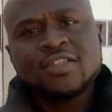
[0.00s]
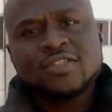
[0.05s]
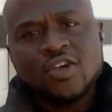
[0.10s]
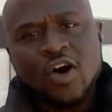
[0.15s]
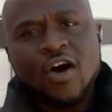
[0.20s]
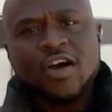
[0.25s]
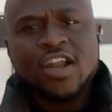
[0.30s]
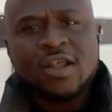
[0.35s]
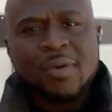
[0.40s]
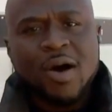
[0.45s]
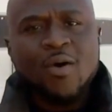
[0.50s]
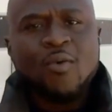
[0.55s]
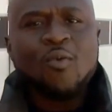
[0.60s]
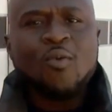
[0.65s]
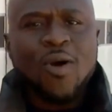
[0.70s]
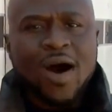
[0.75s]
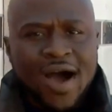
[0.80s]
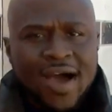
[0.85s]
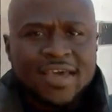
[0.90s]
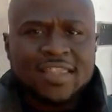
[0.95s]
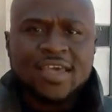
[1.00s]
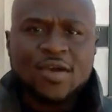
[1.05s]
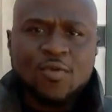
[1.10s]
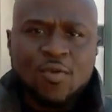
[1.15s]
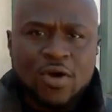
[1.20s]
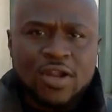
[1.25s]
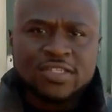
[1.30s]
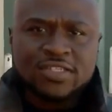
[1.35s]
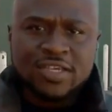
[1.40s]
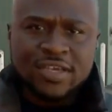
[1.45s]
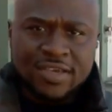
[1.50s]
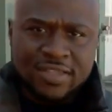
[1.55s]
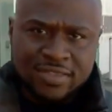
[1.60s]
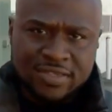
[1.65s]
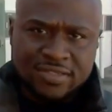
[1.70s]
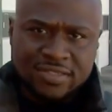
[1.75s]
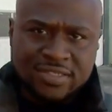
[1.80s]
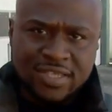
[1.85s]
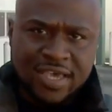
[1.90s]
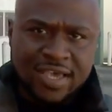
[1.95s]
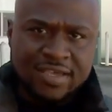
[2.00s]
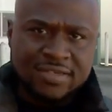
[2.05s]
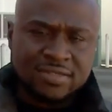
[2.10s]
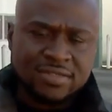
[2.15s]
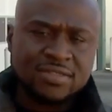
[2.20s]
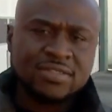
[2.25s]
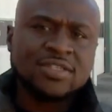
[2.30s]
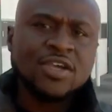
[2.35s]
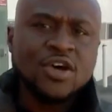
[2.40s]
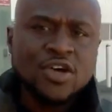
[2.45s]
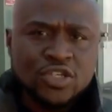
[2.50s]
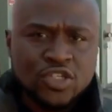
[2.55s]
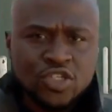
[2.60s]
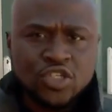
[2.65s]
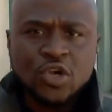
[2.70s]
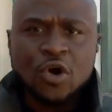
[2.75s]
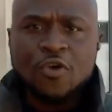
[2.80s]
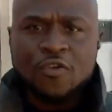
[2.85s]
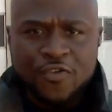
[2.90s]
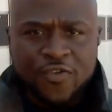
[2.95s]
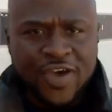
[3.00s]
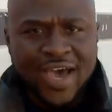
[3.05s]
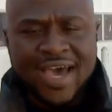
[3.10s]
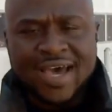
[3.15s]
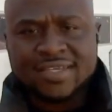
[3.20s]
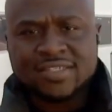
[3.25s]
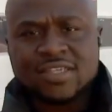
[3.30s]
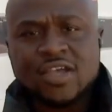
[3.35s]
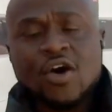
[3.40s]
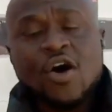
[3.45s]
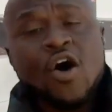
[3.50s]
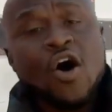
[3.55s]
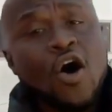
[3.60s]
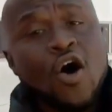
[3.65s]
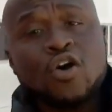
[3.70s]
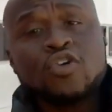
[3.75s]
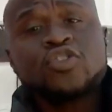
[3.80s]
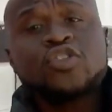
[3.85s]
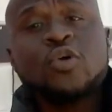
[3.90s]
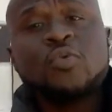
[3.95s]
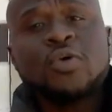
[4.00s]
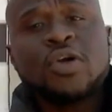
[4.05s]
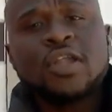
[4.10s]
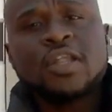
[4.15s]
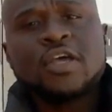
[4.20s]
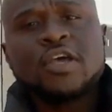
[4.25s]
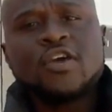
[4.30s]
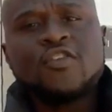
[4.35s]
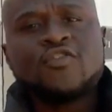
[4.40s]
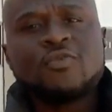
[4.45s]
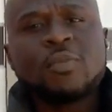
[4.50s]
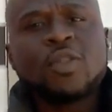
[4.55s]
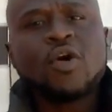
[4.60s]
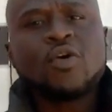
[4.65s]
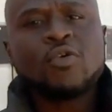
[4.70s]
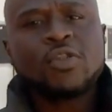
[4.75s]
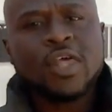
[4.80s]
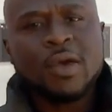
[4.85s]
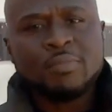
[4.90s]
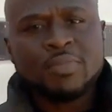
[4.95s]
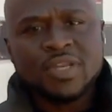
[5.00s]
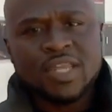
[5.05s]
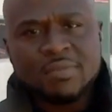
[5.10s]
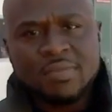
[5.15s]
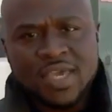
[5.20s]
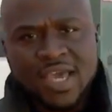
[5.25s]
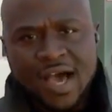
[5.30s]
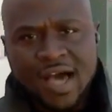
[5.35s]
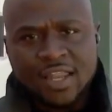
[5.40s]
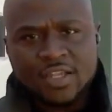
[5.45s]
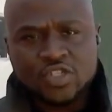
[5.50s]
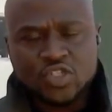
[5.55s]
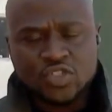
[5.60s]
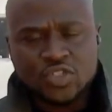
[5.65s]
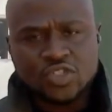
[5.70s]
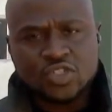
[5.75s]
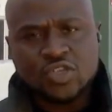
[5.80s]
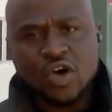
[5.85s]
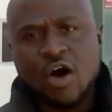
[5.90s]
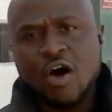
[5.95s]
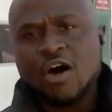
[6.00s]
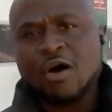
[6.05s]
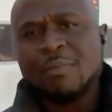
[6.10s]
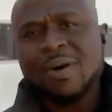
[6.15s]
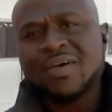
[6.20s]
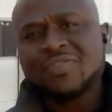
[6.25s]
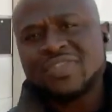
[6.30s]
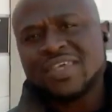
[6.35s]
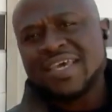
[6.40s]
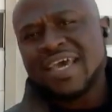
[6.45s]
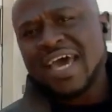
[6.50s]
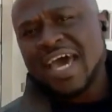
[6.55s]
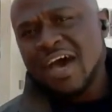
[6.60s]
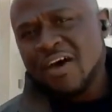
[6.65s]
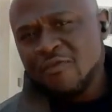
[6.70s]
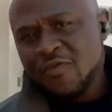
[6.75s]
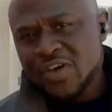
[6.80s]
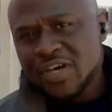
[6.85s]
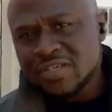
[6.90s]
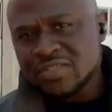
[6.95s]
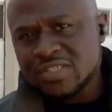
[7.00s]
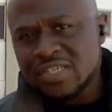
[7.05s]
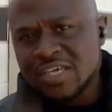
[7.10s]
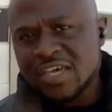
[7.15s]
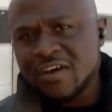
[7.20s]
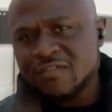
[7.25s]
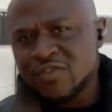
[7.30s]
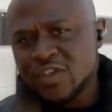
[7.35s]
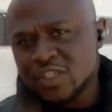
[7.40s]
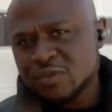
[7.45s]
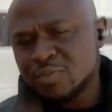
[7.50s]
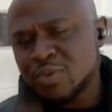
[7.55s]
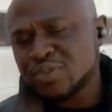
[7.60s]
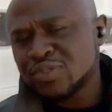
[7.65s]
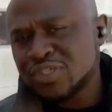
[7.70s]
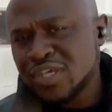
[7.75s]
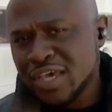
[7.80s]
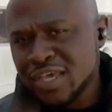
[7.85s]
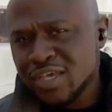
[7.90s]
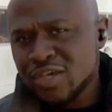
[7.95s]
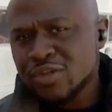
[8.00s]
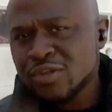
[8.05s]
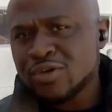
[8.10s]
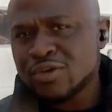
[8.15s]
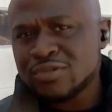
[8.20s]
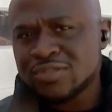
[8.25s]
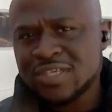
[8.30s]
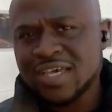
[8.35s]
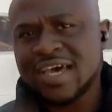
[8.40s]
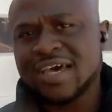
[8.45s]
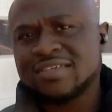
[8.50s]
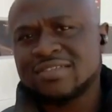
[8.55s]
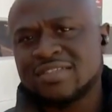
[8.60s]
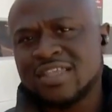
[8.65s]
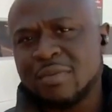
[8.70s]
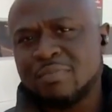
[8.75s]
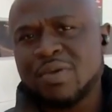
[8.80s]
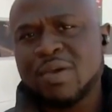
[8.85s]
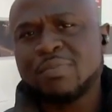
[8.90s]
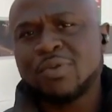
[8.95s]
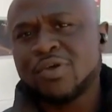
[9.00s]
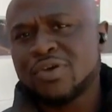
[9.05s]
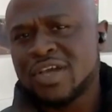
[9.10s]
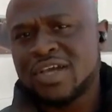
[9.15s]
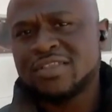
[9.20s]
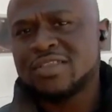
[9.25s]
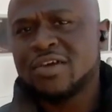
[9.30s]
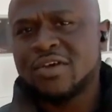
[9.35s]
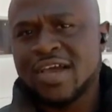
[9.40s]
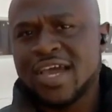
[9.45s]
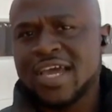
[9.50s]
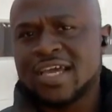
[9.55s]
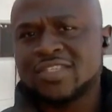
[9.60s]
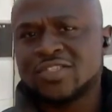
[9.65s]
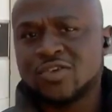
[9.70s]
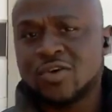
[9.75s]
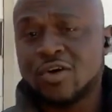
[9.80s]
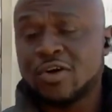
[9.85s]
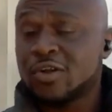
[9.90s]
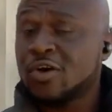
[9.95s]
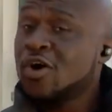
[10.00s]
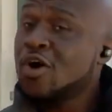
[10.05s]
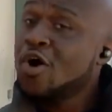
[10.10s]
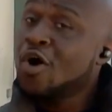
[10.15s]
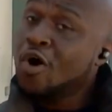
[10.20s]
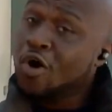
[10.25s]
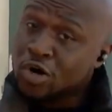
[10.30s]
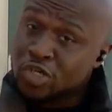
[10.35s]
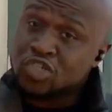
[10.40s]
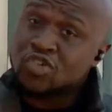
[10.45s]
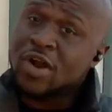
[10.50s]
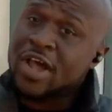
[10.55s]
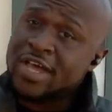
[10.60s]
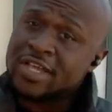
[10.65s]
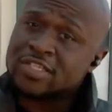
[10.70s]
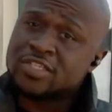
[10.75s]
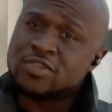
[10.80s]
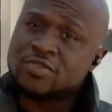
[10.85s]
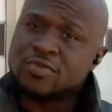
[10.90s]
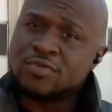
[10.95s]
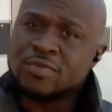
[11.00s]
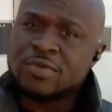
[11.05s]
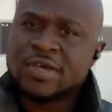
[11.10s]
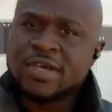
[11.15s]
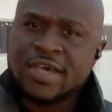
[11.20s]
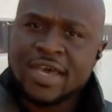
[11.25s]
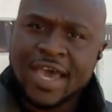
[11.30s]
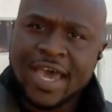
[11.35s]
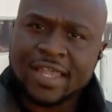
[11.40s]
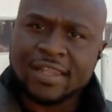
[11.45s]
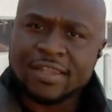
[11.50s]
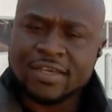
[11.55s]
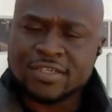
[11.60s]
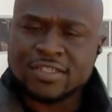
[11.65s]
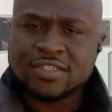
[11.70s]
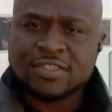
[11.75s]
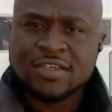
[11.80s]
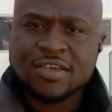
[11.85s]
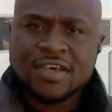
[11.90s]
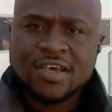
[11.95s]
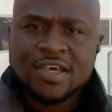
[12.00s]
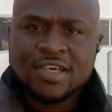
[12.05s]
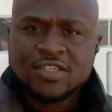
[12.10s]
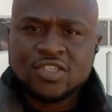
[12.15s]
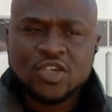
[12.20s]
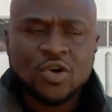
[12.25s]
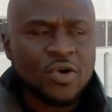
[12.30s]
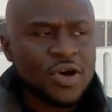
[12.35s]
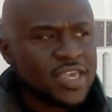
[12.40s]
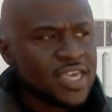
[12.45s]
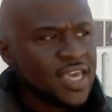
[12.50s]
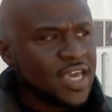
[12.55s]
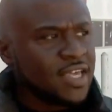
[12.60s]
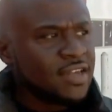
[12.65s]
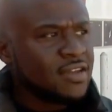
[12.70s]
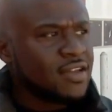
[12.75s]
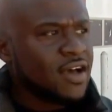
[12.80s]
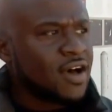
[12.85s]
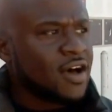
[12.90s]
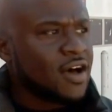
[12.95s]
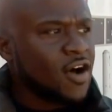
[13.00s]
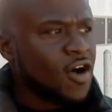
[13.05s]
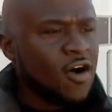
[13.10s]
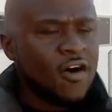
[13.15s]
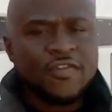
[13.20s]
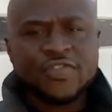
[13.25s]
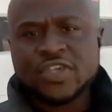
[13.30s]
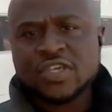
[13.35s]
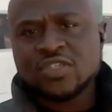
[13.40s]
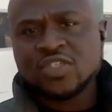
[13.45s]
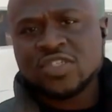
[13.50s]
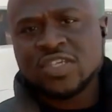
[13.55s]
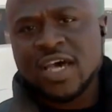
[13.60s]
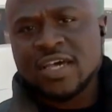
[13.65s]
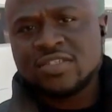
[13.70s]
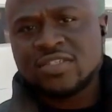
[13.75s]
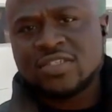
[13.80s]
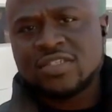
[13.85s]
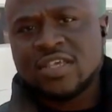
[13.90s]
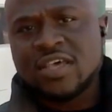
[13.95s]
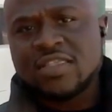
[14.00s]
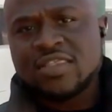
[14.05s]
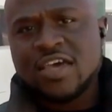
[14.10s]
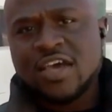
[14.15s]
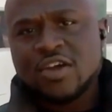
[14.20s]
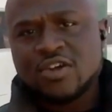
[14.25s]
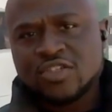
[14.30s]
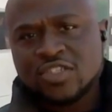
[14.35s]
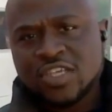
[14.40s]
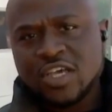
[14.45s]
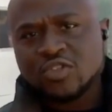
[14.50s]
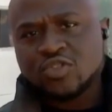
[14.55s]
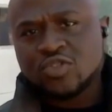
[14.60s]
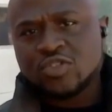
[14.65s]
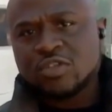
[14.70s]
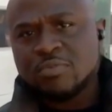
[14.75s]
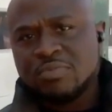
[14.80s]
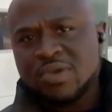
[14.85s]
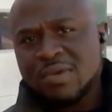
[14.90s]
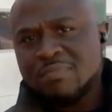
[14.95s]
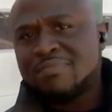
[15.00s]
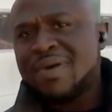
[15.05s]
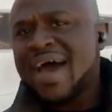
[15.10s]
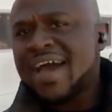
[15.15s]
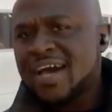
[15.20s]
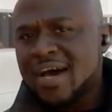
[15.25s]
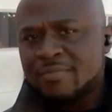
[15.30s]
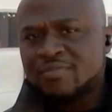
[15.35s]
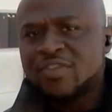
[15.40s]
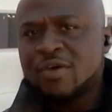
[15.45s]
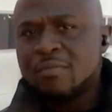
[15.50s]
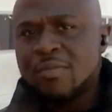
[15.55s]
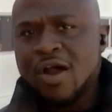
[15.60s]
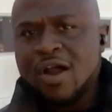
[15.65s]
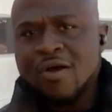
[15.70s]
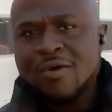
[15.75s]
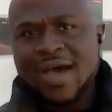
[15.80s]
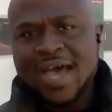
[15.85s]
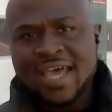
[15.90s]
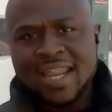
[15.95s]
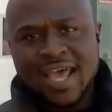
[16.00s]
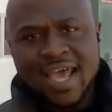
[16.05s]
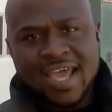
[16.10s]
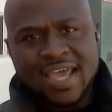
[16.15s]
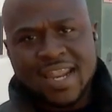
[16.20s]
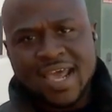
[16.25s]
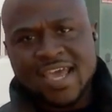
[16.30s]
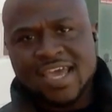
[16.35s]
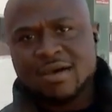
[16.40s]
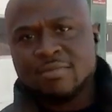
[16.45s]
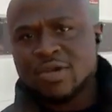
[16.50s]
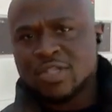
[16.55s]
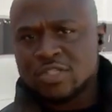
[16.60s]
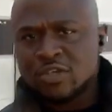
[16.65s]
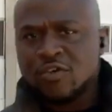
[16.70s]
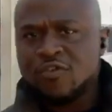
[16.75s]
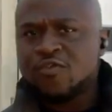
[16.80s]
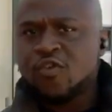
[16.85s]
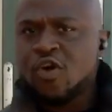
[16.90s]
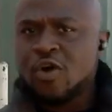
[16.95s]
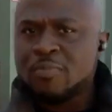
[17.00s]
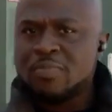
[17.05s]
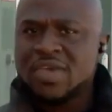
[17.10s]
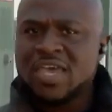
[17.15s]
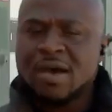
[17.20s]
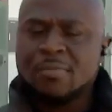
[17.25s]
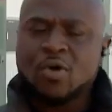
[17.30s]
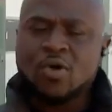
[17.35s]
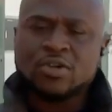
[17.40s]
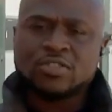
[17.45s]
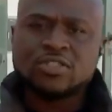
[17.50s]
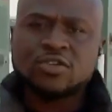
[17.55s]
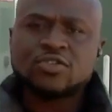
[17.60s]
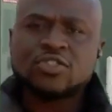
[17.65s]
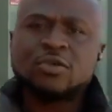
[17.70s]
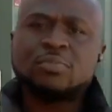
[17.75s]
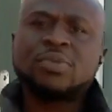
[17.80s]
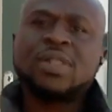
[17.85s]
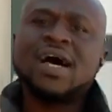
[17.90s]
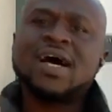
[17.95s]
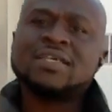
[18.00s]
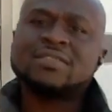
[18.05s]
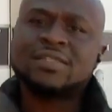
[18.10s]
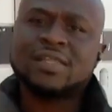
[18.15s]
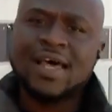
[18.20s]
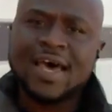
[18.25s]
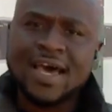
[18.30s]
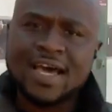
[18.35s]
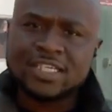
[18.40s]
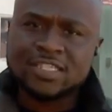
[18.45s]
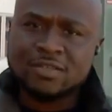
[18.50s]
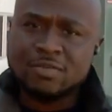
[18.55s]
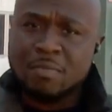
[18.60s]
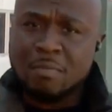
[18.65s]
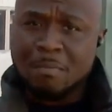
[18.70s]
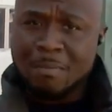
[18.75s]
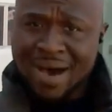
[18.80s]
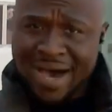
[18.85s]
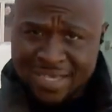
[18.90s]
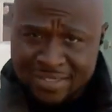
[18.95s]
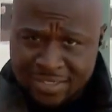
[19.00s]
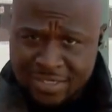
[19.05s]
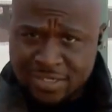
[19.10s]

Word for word: talking about why they wanted to get this test so fast. Also, we're going to hear from a local epidemiologist talk about the efficacy of this particular test that people are getting their hands on or trying to, at least. So again, uh, all these sites, they are scheduled to be back up tomorrow at 8 a.m. until 4 p.m. or until supplies last. My